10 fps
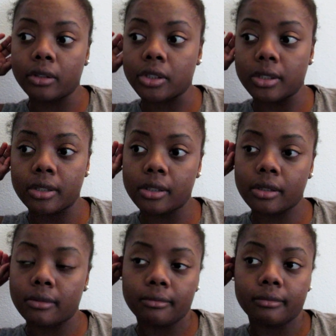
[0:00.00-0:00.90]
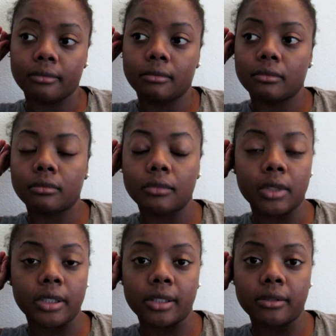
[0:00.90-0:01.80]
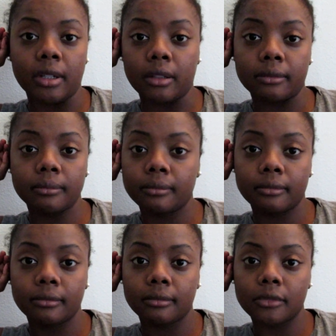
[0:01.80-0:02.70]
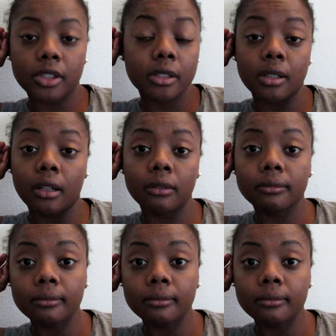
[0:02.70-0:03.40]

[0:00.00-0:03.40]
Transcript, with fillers: Let's just it's no. Just no.